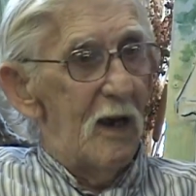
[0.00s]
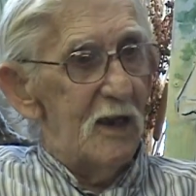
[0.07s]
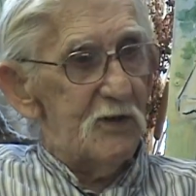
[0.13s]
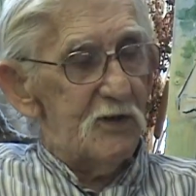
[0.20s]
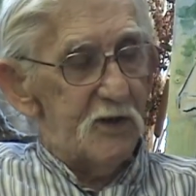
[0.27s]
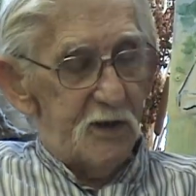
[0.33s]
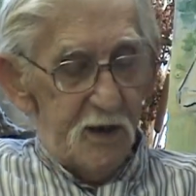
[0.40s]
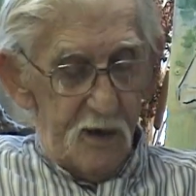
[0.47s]

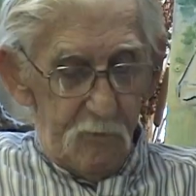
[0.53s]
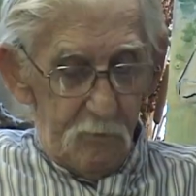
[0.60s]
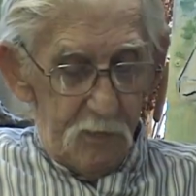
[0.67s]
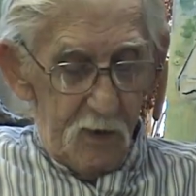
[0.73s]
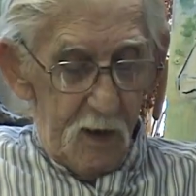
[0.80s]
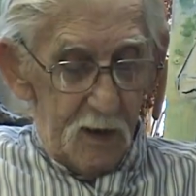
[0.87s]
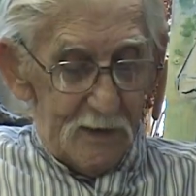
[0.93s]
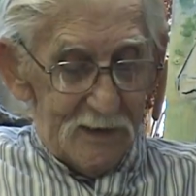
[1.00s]
Let's see.
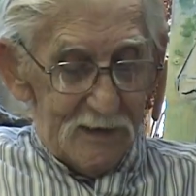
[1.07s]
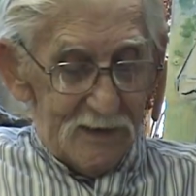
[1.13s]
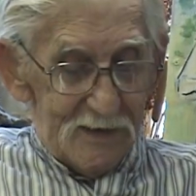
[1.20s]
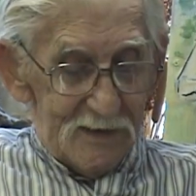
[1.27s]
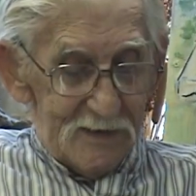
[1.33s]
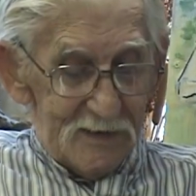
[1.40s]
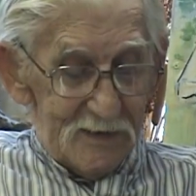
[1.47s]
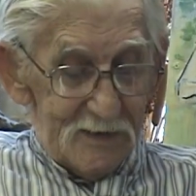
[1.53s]

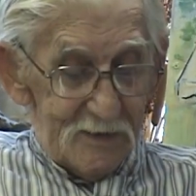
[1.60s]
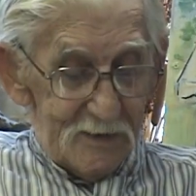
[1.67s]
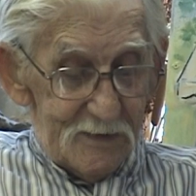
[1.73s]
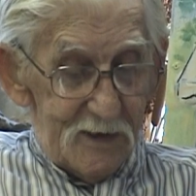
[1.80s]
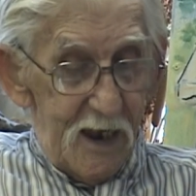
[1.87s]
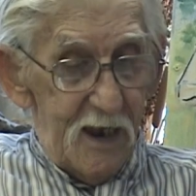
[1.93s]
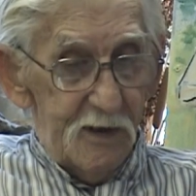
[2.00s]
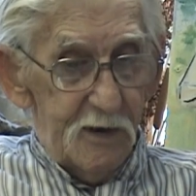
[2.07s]

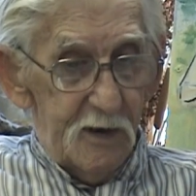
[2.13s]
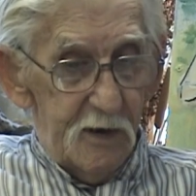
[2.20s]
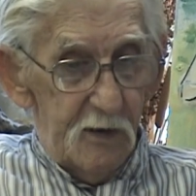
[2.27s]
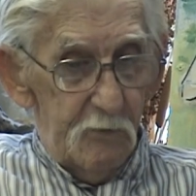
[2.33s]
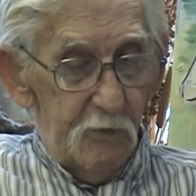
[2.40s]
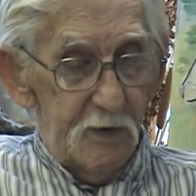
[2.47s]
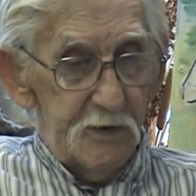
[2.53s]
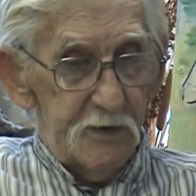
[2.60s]
That
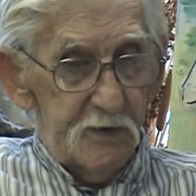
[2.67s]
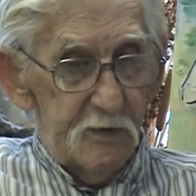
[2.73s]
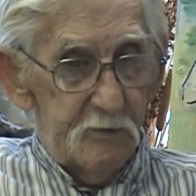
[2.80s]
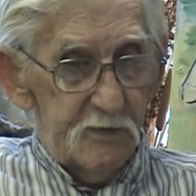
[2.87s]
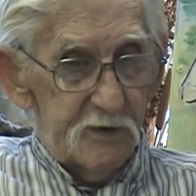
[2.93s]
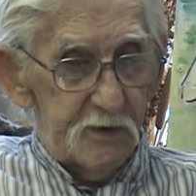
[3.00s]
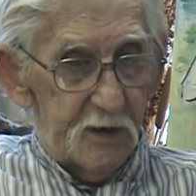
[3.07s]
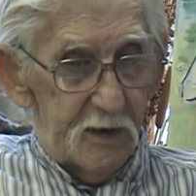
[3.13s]
originally
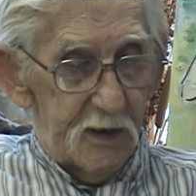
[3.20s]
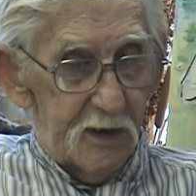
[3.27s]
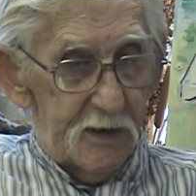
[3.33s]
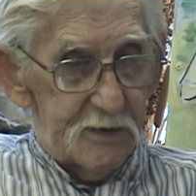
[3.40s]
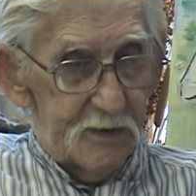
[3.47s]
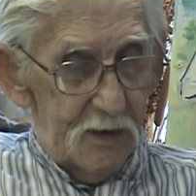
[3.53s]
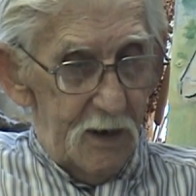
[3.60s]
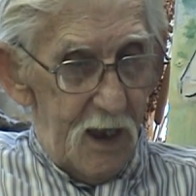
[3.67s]
was a
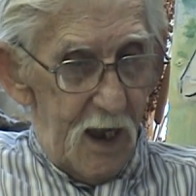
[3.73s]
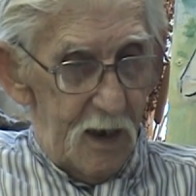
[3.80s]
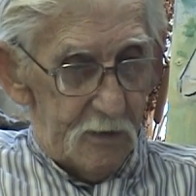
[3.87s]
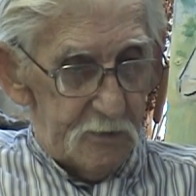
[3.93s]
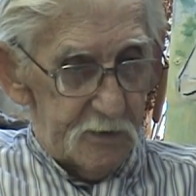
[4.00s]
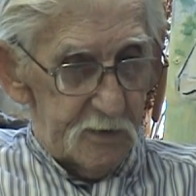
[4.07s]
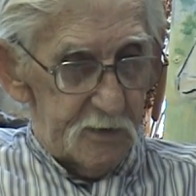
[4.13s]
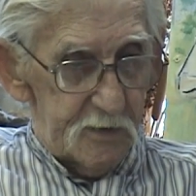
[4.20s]
little
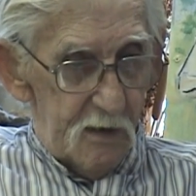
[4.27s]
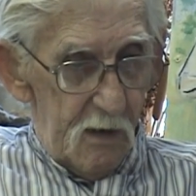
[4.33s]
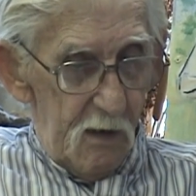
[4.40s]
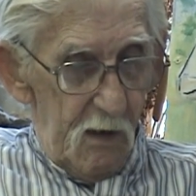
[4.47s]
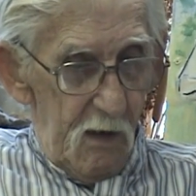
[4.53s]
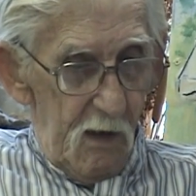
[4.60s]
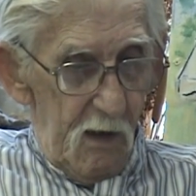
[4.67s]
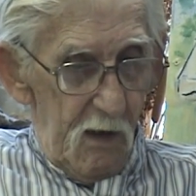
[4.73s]
house.
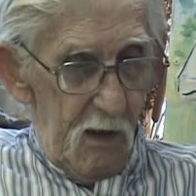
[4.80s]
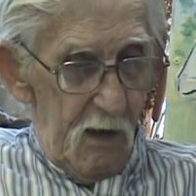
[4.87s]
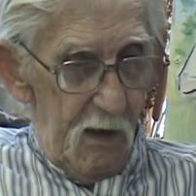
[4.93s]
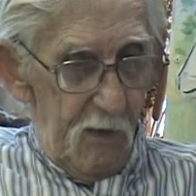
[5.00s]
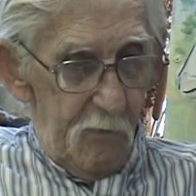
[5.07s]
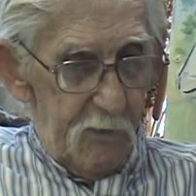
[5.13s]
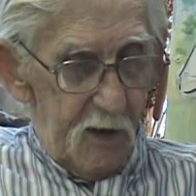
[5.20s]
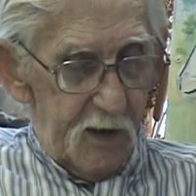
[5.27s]

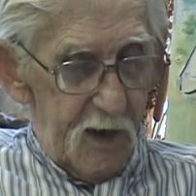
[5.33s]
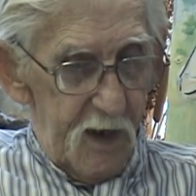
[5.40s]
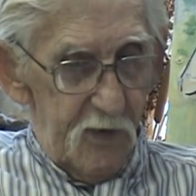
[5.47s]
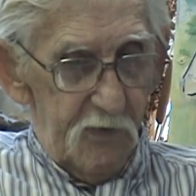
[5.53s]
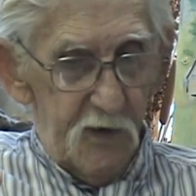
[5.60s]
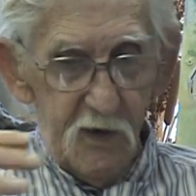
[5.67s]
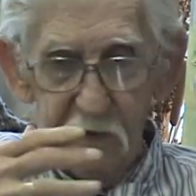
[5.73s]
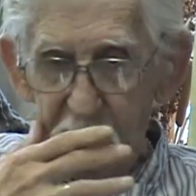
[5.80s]
I
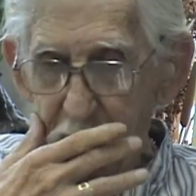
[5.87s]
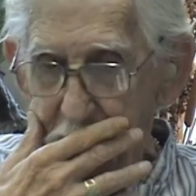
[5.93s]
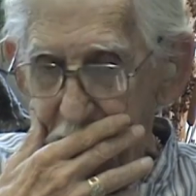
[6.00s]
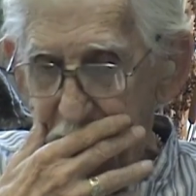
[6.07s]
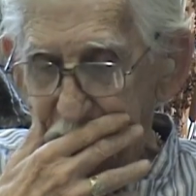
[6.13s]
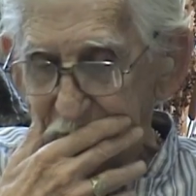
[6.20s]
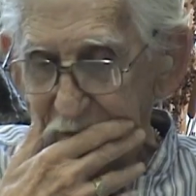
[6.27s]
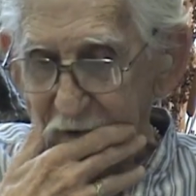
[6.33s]
can't think of the
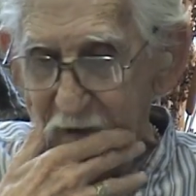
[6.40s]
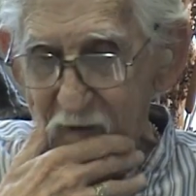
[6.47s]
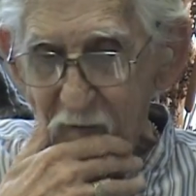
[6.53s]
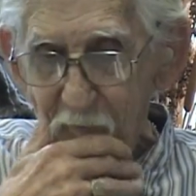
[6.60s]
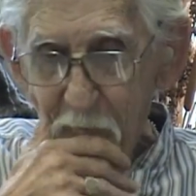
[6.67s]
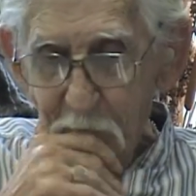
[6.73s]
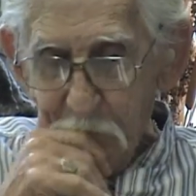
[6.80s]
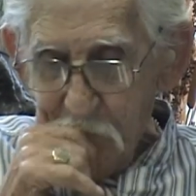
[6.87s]
man's
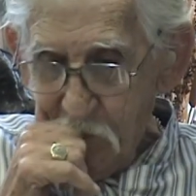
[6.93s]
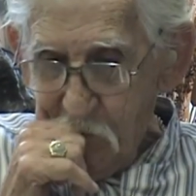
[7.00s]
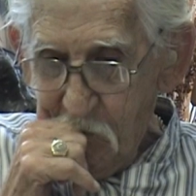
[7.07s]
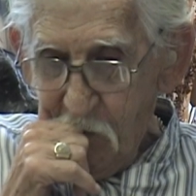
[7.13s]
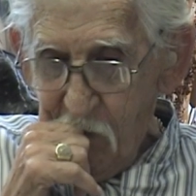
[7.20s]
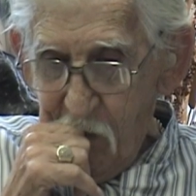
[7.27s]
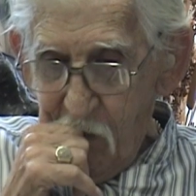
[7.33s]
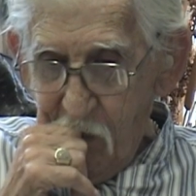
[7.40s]
name.
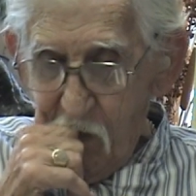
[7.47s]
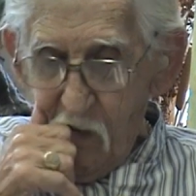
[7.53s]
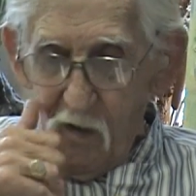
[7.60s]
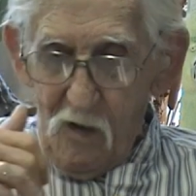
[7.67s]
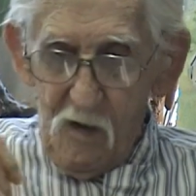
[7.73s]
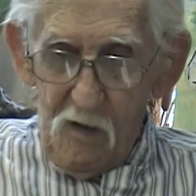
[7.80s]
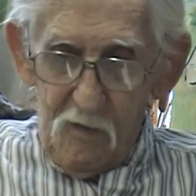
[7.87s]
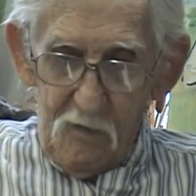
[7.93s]

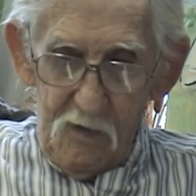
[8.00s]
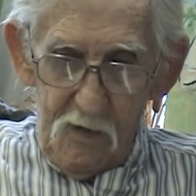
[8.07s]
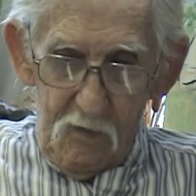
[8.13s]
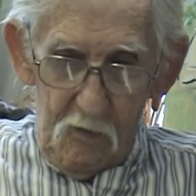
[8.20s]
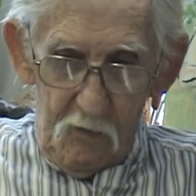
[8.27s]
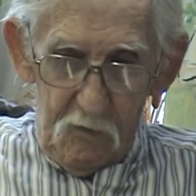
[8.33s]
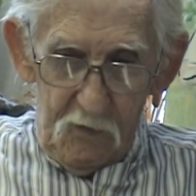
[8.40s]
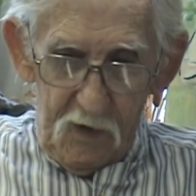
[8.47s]
He
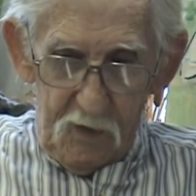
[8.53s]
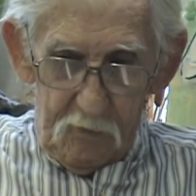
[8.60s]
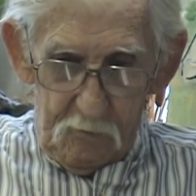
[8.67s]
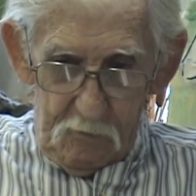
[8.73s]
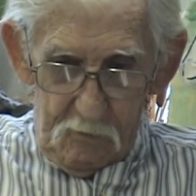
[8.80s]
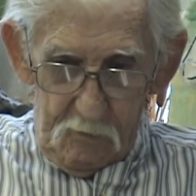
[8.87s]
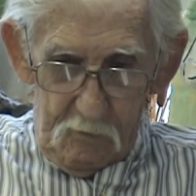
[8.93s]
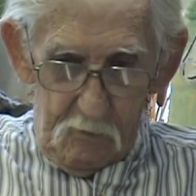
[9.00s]
owned that
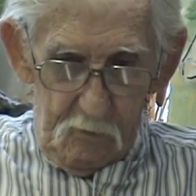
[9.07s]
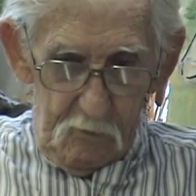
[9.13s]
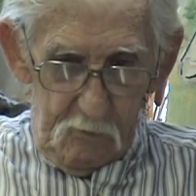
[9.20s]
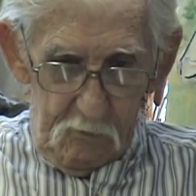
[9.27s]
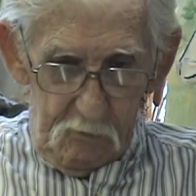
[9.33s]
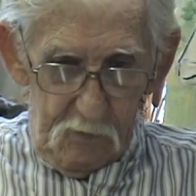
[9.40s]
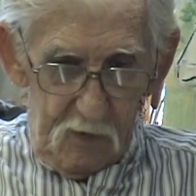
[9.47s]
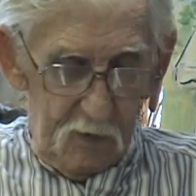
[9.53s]

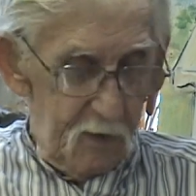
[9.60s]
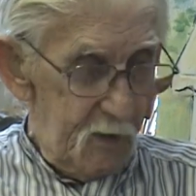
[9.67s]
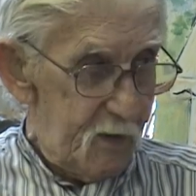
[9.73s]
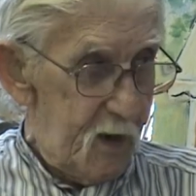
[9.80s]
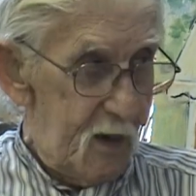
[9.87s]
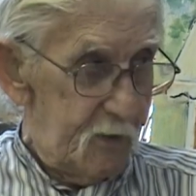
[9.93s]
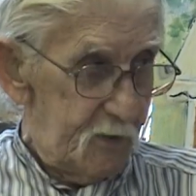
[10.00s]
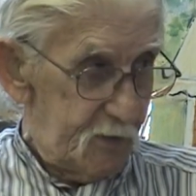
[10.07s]
building
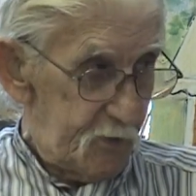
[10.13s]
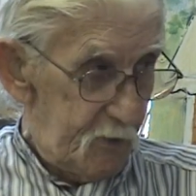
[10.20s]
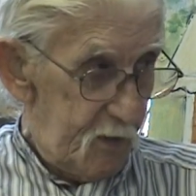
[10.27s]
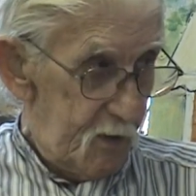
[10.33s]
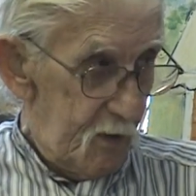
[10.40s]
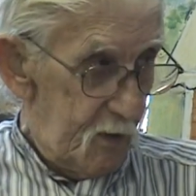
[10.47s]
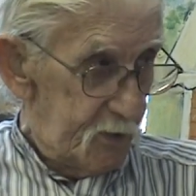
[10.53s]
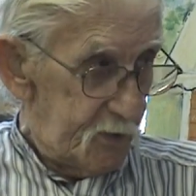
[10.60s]
down the
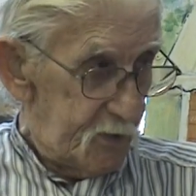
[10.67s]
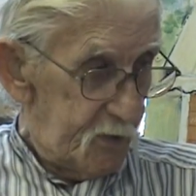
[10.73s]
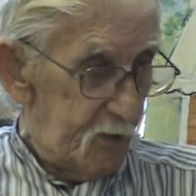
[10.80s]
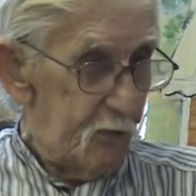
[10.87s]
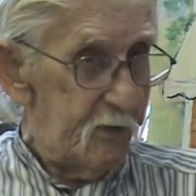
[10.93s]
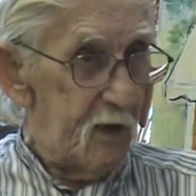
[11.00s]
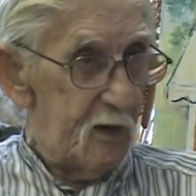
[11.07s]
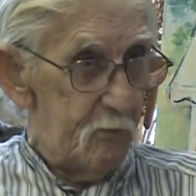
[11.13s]
street
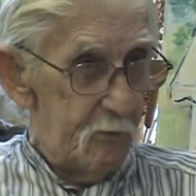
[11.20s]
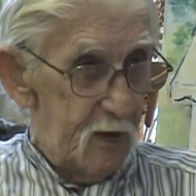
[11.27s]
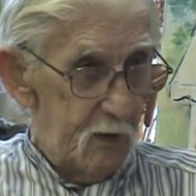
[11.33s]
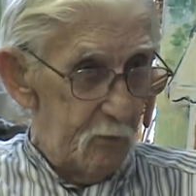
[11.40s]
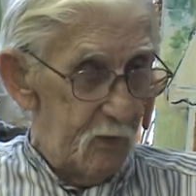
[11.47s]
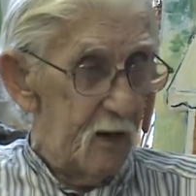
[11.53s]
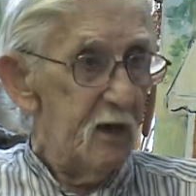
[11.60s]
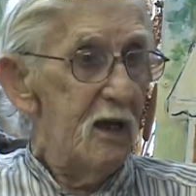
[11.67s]
also, that metal
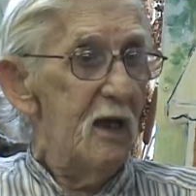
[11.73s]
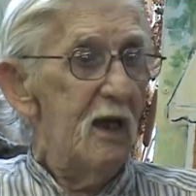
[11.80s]
bit.